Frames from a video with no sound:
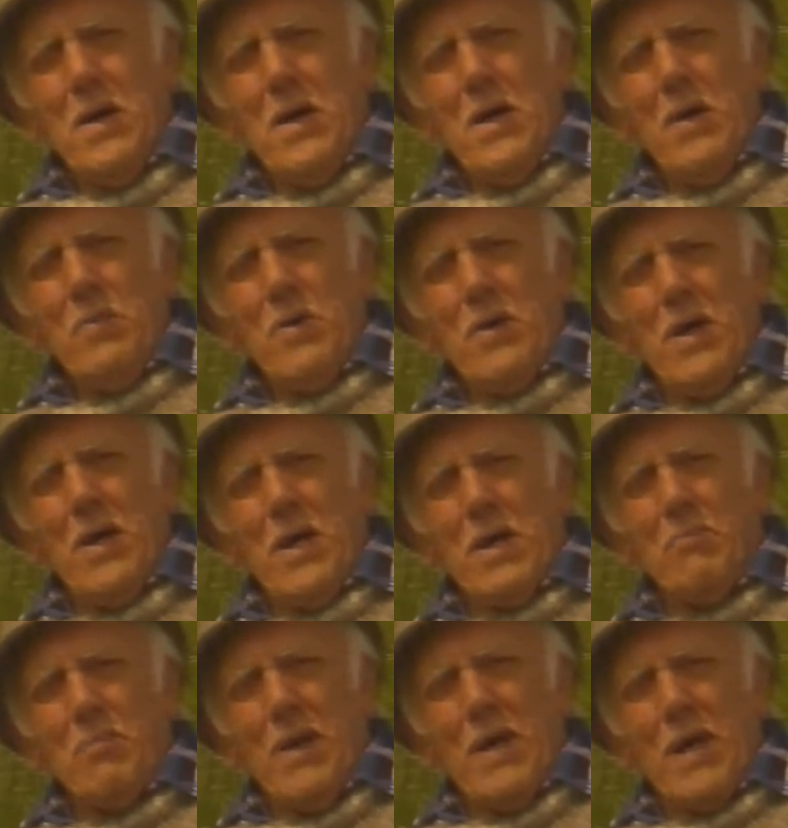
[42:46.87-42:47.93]
I would like
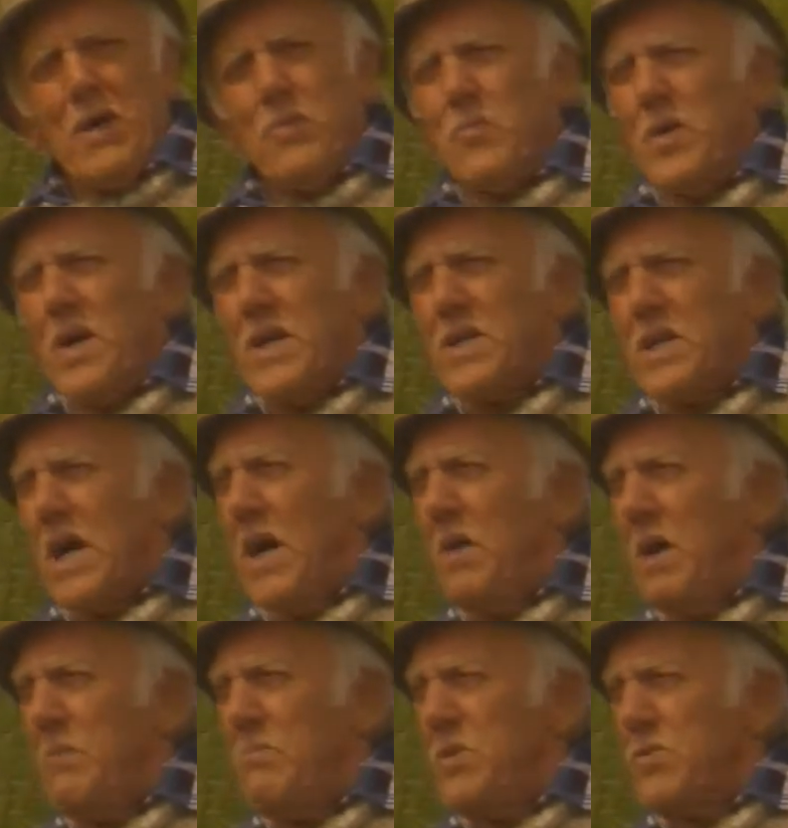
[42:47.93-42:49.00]
a black and white
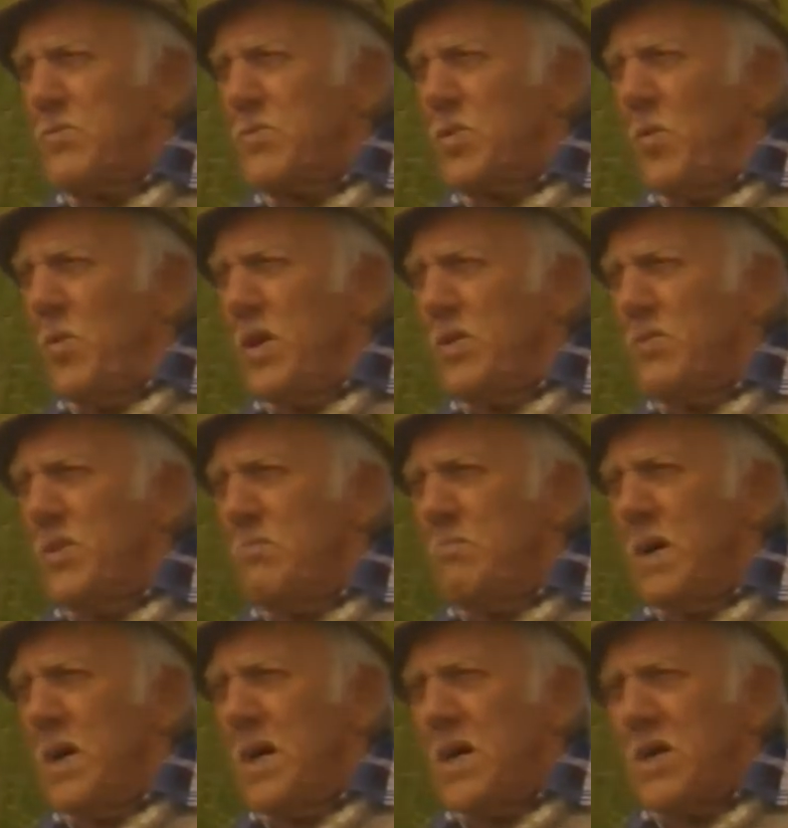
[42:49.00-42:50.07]
cow. I'm just going to the
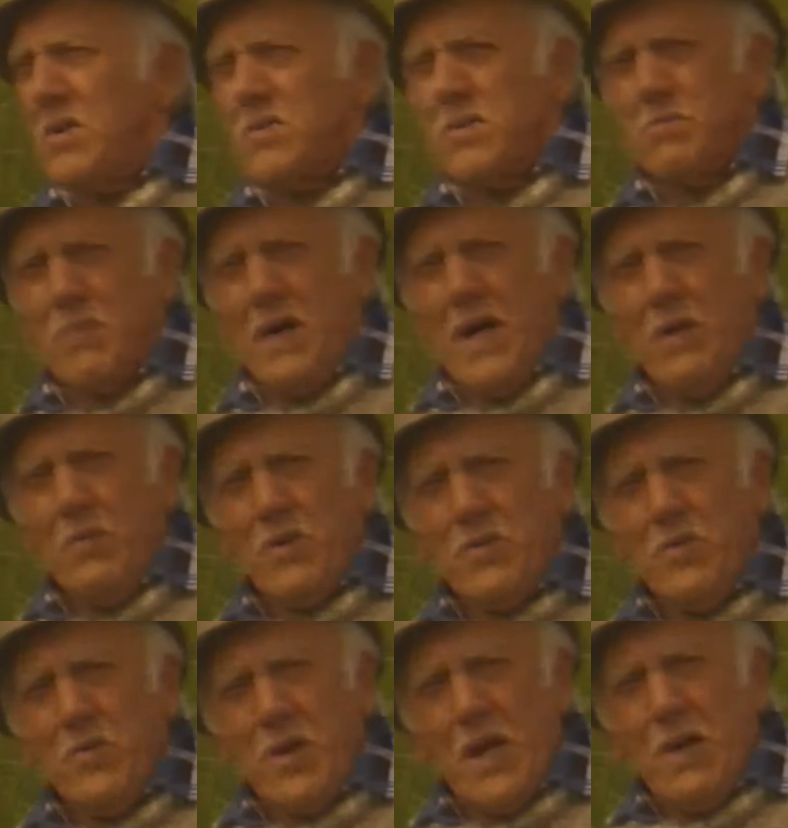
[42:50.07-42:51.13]
market to buy
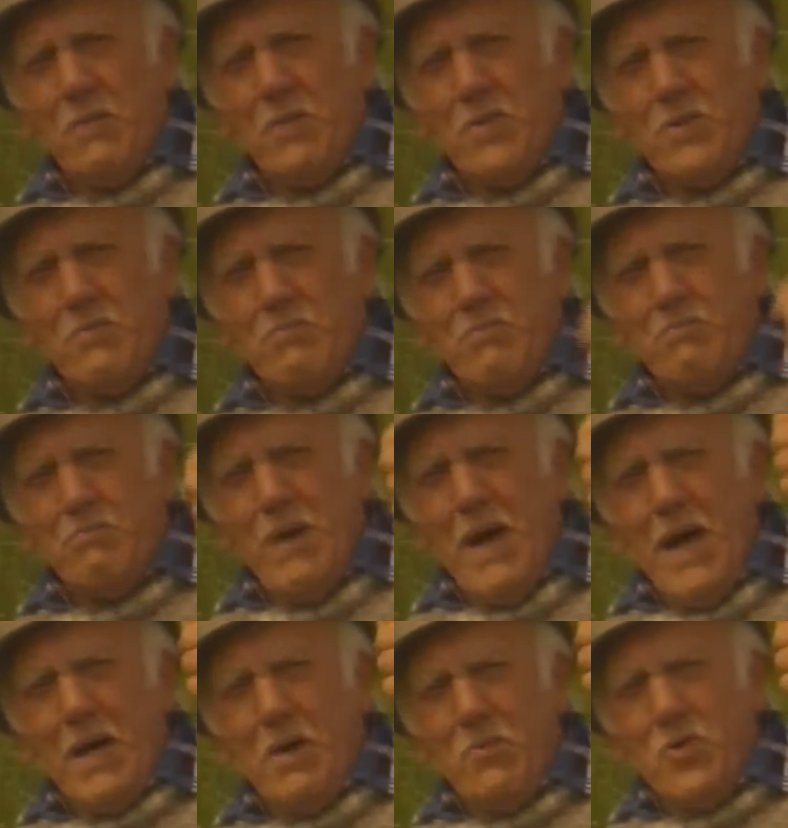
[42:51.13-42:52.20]
one. Look, I've got a
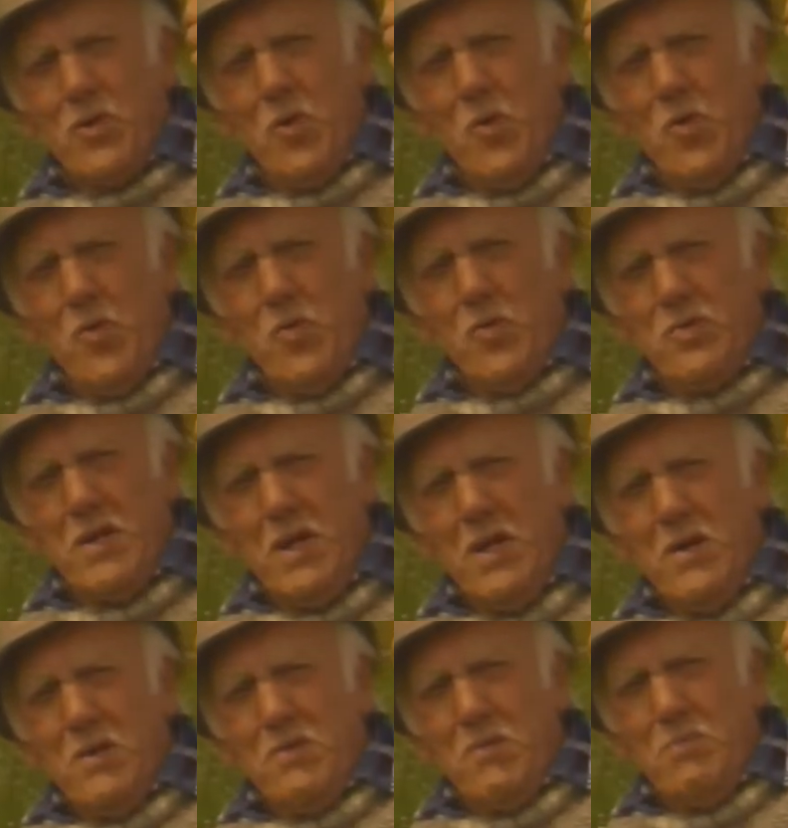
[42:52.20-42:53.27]
bag of gold
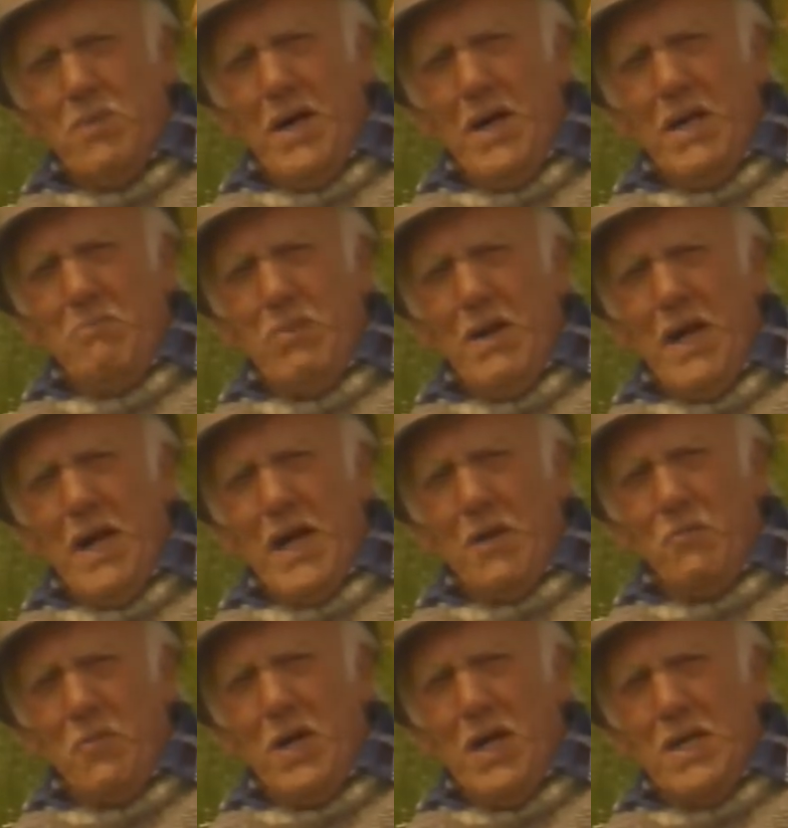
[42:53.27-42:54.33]
to buy a black
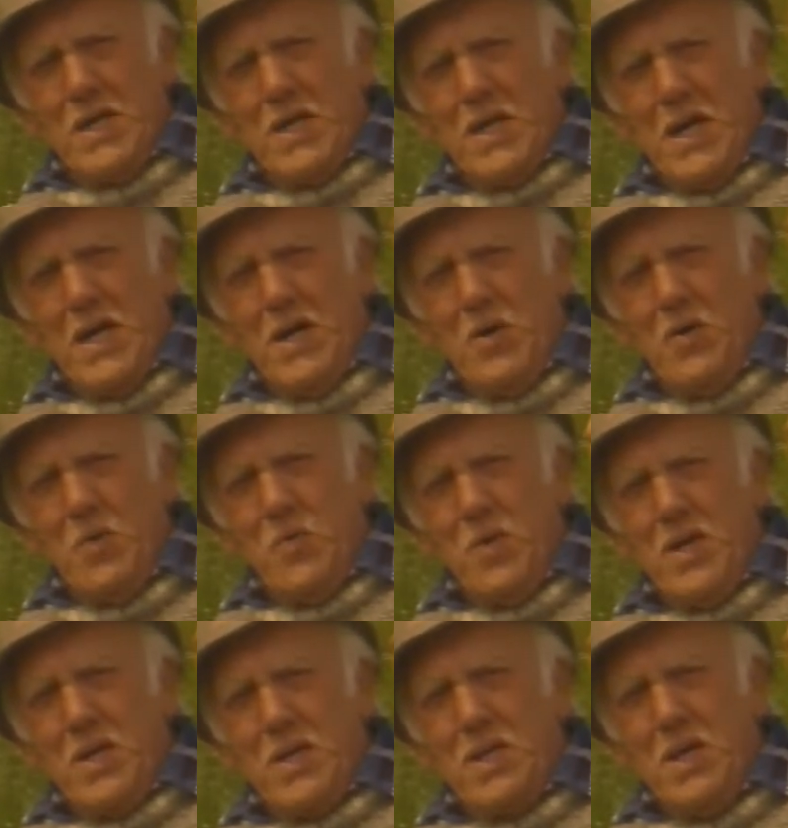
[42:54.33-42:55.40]
and white cow
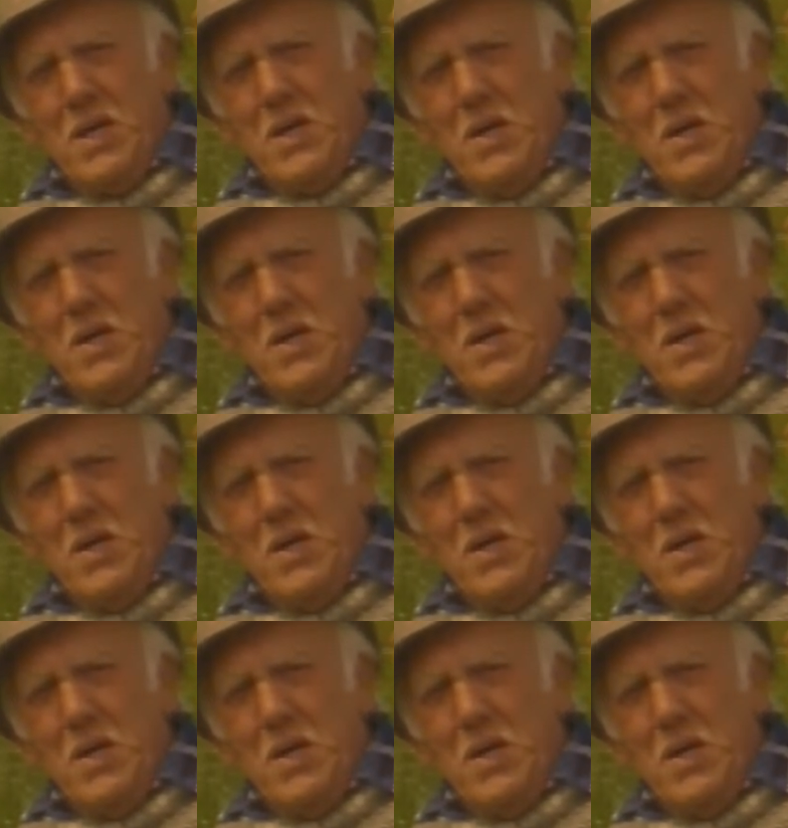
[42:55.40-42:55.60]
with.